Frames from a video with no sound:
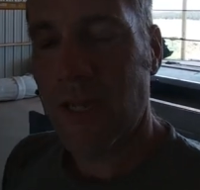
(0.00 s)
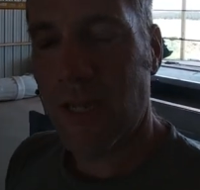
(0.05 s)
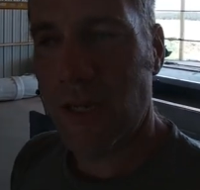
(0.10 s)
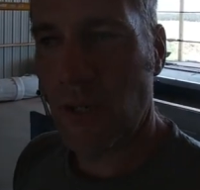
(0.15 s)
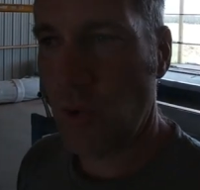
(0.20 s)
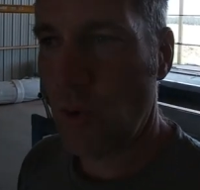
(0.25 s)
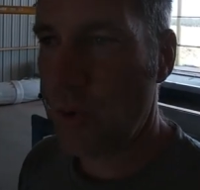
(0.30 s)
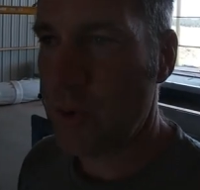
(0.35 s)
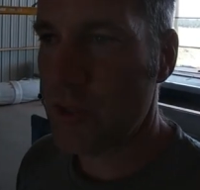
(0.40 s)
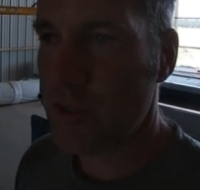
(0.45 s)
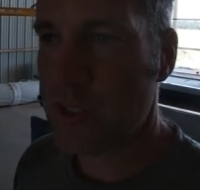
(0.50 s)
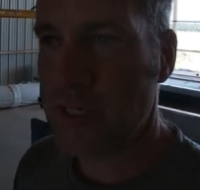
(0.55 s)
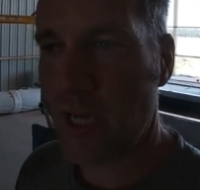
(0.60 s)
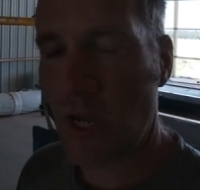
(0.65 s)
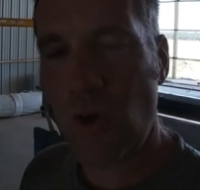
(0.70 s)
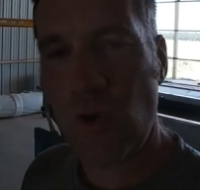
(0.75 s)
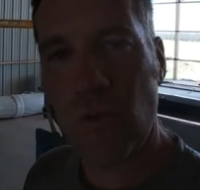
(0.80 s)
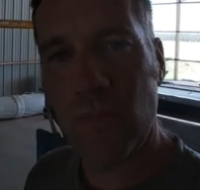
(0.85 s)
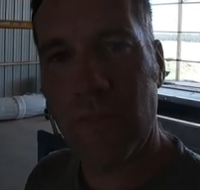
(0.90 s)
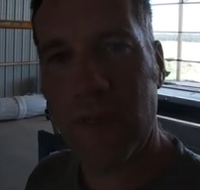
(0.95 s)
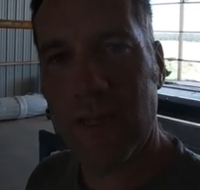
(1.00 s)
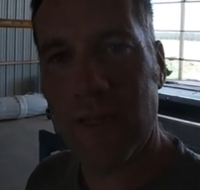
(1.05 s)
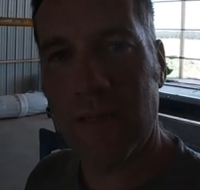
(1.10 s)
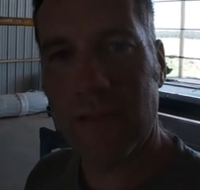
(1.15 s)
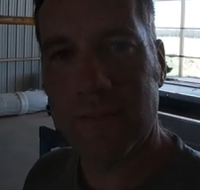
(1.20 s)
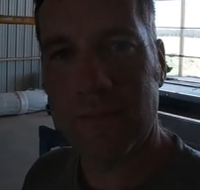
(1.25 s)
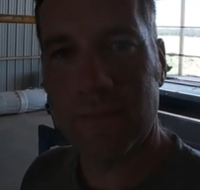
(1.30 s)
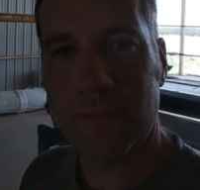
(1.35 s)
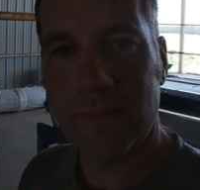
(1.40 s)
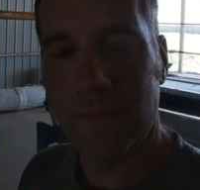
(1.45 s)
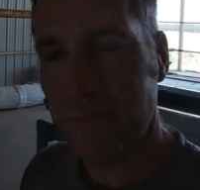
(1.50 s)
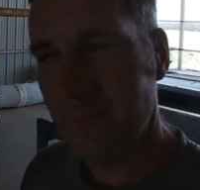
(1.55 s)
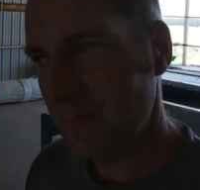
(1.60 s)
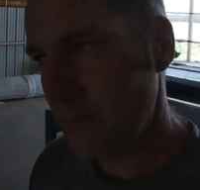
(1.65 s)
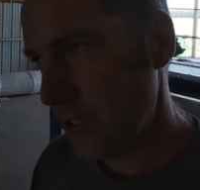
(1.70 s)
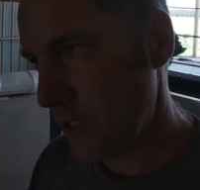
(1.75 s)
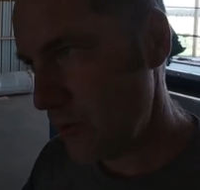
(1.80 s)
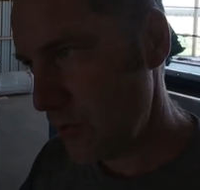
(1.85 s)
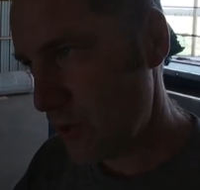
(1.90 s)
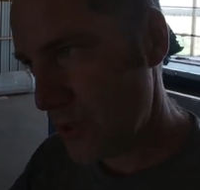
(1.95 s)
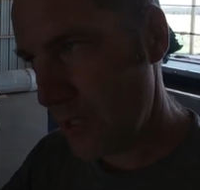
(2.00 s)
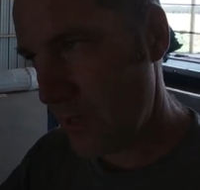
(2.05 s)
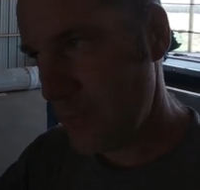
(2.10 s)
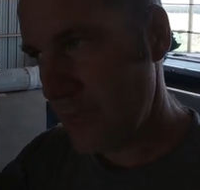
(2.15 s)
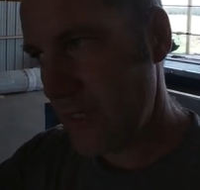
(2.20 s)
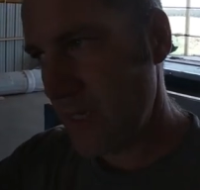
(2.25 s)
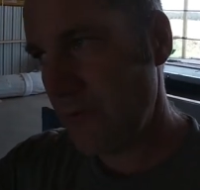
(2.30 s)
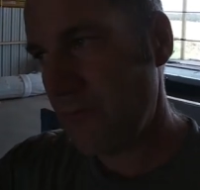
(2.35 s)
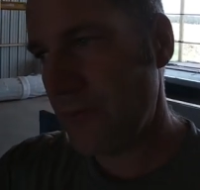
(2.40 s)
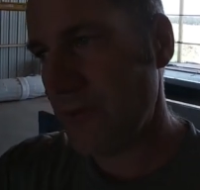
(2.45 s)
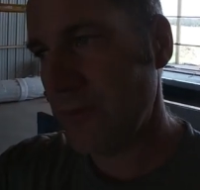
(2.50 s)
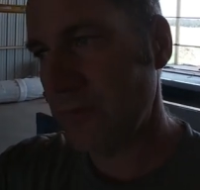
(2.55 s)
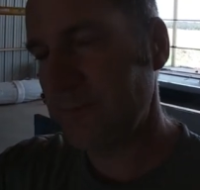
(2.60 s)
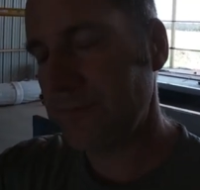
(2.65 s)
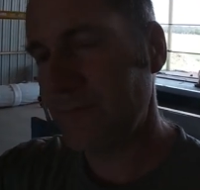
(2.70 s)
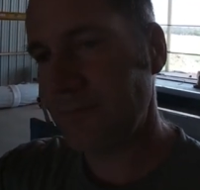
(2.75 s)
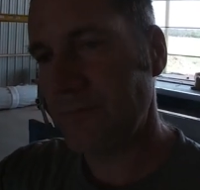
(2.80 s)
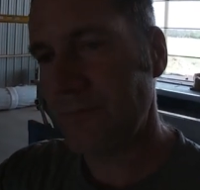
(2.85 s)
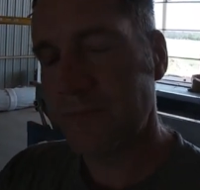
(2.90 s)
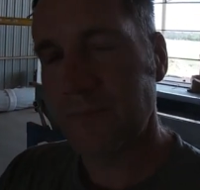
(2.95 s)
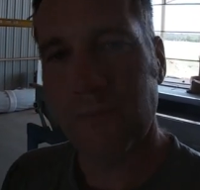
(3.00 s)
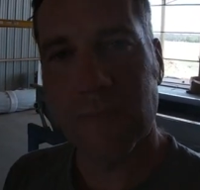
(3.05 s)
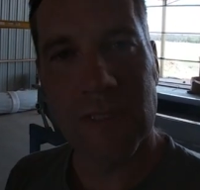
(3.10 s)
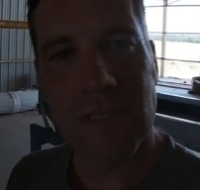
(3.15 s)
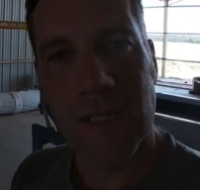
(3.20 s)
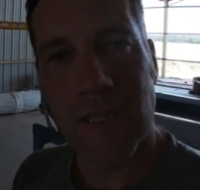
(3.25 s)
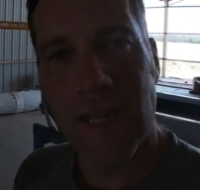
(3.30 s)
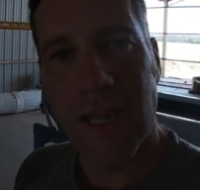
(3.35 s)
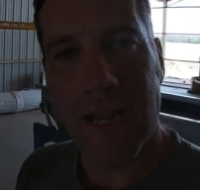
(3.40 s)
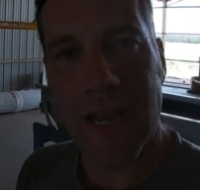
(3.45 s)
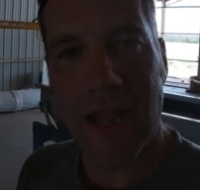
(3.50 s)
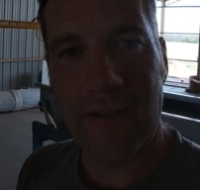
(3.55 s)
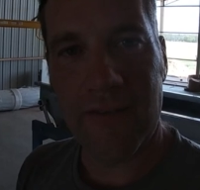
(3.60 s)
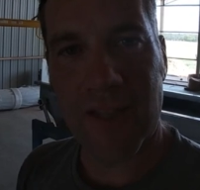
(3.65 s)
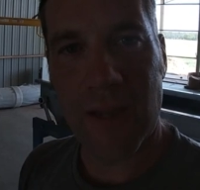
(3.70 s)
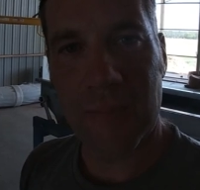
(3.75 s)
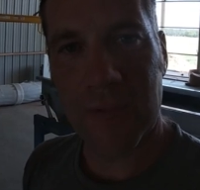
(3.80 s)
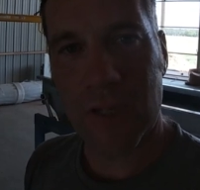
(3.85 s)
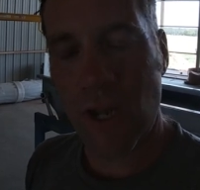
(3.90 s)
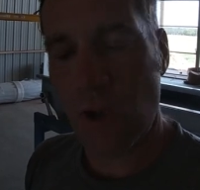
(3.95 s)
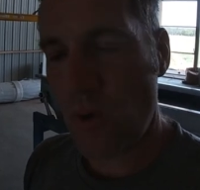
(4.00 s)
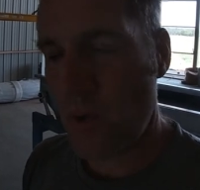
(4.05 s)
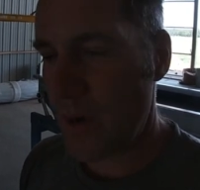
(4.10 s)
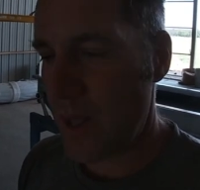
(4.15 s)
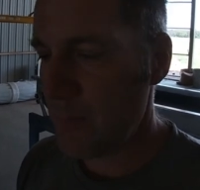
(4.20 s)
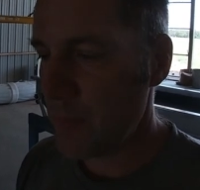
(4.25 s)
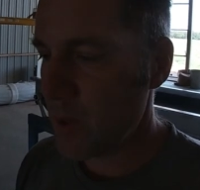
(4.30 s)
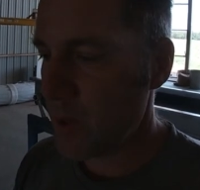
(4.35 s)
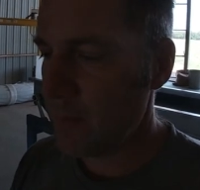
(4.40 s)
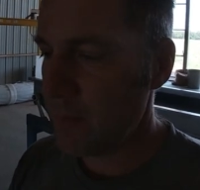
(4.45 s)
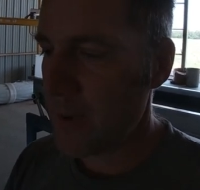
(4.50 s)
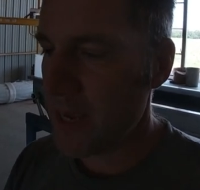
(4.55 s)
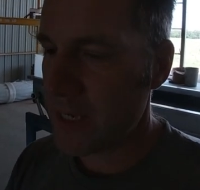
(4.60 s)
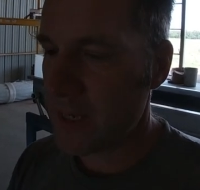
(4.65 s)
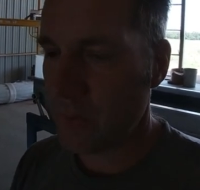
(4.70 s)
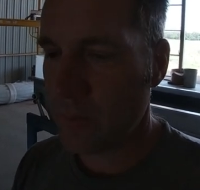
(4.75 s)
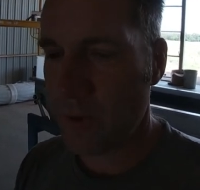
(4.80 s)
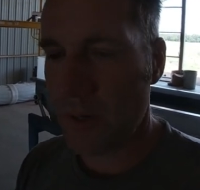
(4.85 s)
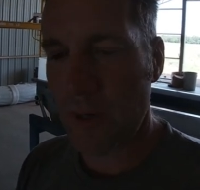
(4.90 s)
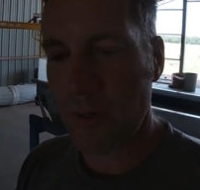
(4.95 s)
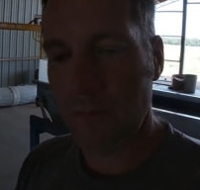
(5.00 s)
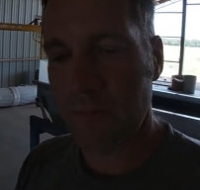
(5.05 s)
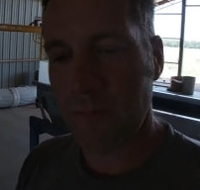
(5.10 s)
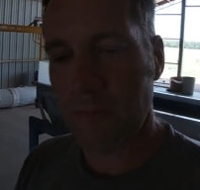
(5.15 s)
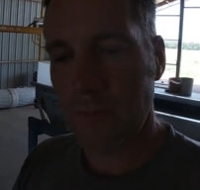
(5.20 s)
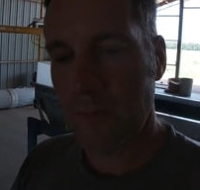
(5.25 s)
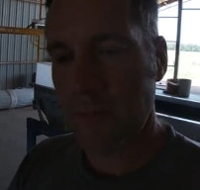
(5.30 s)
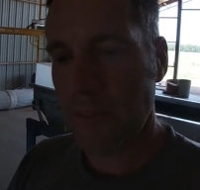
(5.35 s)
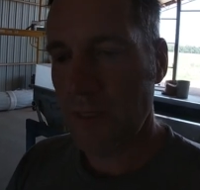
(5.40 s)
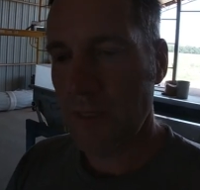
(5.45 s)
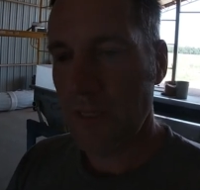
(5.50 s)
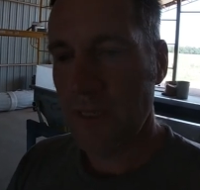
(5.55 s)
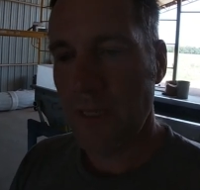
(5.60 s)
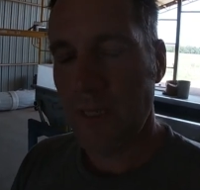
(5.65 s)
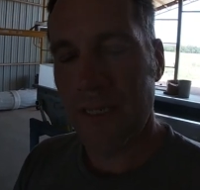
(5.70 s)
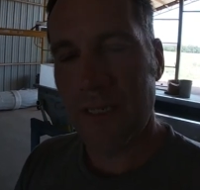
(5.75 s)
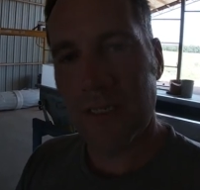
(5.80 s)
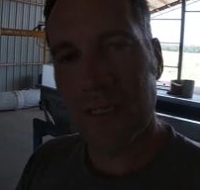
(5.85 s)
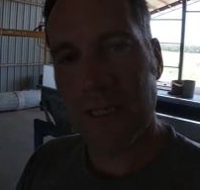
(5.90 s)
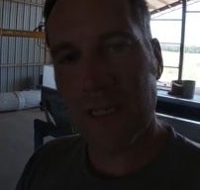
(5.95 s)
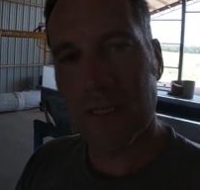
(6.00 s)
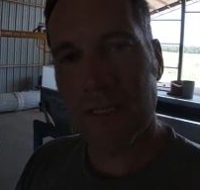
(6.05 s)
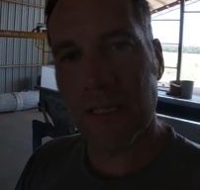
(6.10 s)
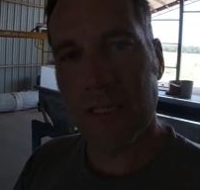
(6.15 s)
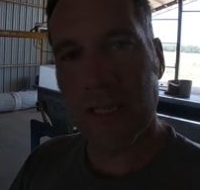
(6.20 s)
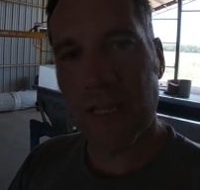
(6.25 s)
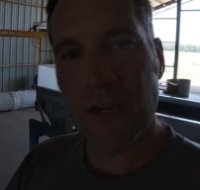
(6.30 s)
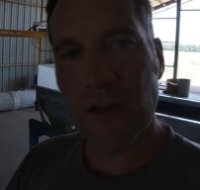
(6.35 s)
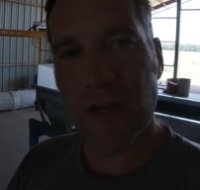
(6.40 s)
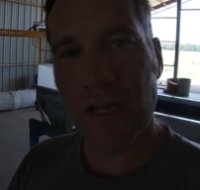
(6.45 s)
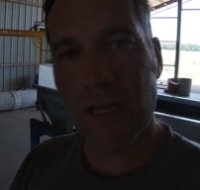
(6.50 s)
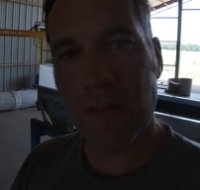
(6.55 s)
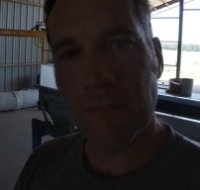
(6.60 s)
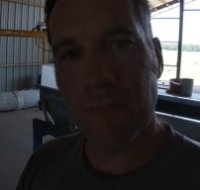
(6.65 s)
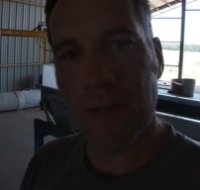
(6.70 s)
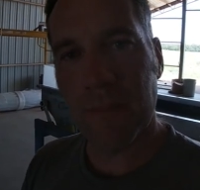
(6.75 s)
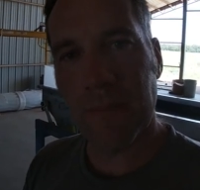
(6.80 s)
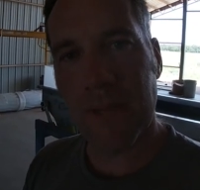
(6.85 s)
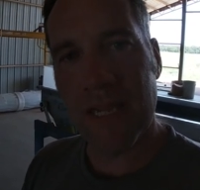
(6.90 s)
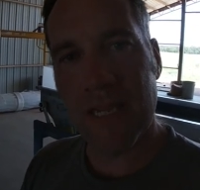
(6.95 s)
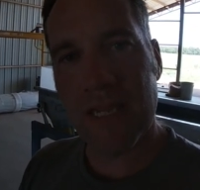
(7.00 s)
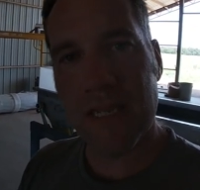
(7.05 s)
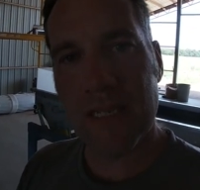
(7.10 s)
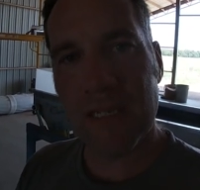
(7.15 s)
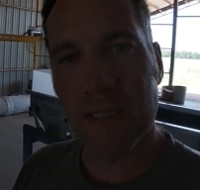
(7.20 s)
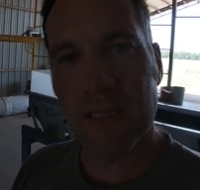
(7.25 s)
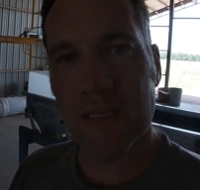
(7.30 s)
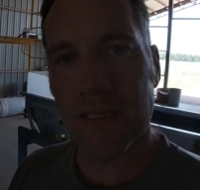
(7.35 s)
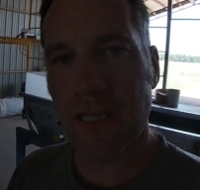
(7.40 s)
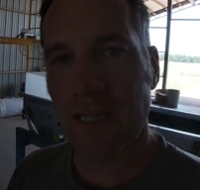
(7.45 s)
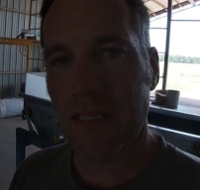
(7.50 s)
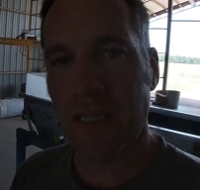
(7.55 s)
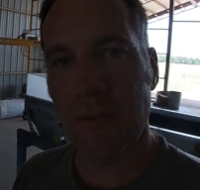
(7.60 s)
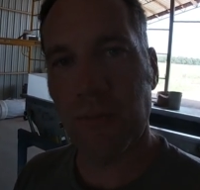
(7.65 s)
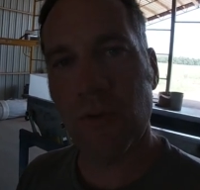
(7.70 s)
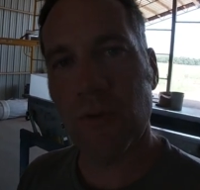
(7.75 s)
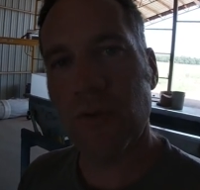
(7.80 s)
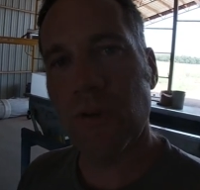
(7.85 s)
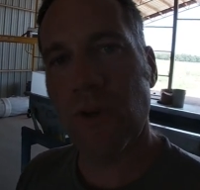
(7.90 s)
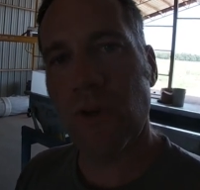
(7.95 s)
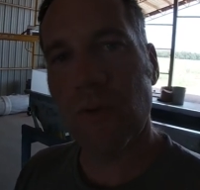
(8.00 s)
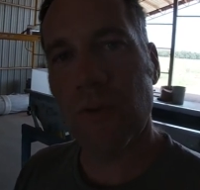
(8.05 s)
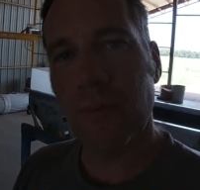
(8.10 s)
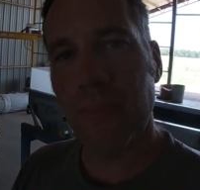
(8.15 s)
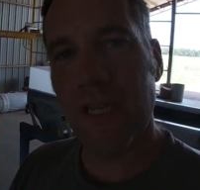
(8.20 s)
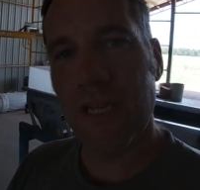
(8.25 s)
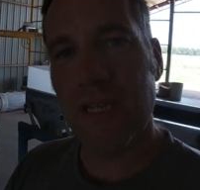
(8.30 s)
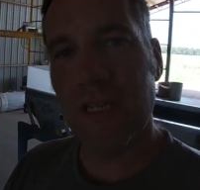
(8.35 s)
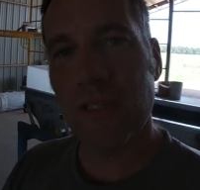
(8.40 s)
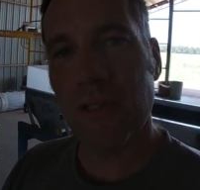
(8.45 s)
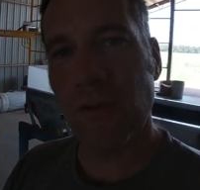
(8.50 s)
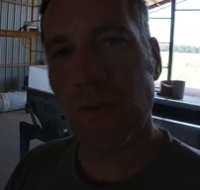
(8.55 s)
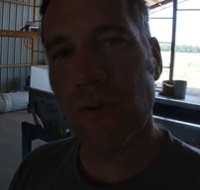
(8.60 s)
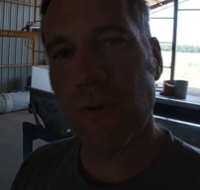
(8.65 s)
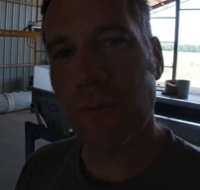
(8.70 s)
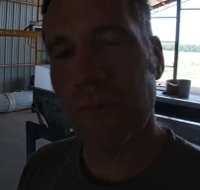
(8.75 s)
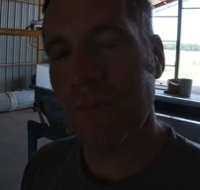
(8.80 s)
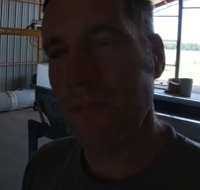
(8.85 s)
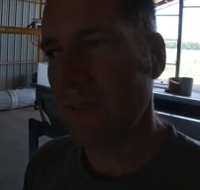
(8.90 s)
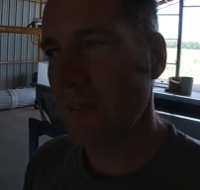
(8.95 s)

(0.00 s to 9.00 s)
The Lord has told me to do something different. And I've kept on. I'm going to make it work. He sends the deer to eat my beans. I said, I'm going to do it on the peas, Lord.